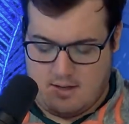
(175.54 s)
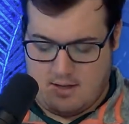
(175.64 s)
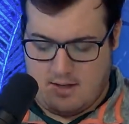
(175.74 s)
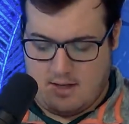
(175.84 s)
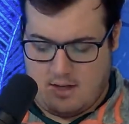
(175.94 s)

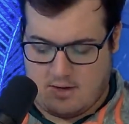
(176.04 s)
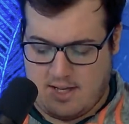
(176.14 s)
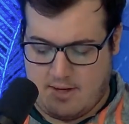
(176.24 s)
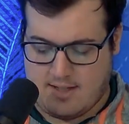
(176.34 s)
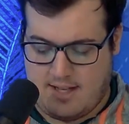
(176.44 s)
Oh, is that what
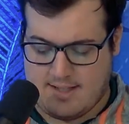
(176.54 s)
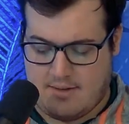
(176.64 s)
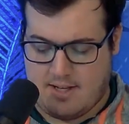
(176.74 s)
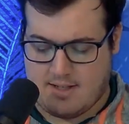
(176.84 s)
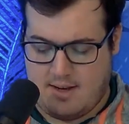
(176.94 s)
I, that's not what I
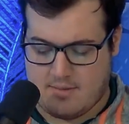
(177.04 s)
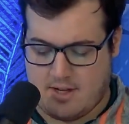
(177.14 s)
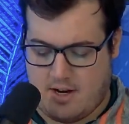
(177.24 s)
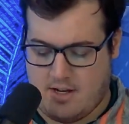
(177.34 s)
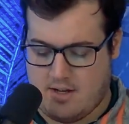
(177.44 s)
said? I'm
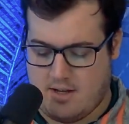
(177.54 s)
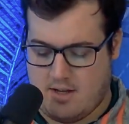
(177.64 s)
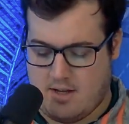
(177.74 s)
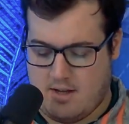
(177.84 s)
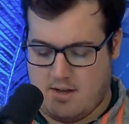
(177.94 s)
sorry.
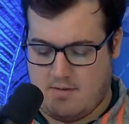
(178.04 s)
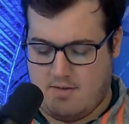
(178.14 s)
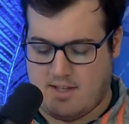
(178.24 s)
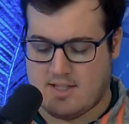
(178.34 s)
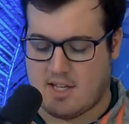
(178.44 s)

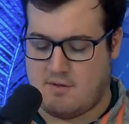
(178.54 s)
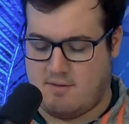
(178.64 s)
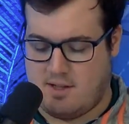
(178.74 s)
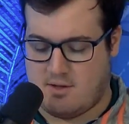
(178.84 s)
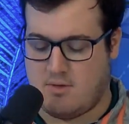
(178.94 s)
56
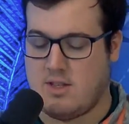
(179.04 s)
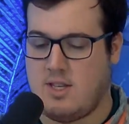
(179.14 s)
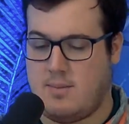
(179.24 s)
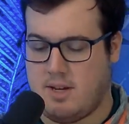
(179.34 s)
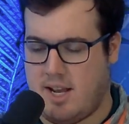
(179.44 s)
52. Yep,
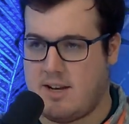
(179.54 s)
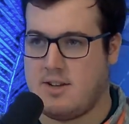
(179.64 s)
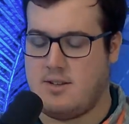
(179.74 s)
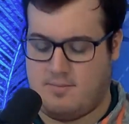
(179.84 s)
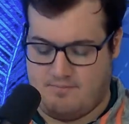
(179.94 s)
Gananda.
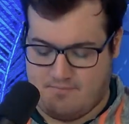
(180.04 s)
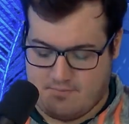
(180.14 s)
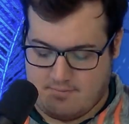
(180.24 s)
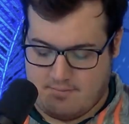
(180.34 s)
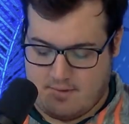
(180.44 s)
Yeah,
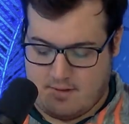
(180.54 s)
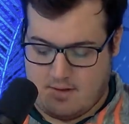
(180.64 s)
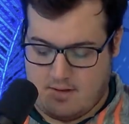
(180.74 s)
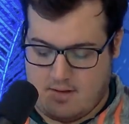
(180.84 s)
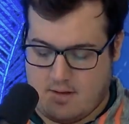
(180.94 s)
which was, I
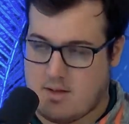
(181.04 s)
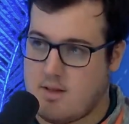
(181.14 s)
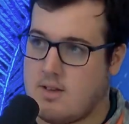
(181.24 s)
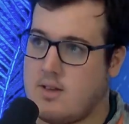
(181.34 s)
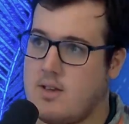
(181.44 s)
was surprised.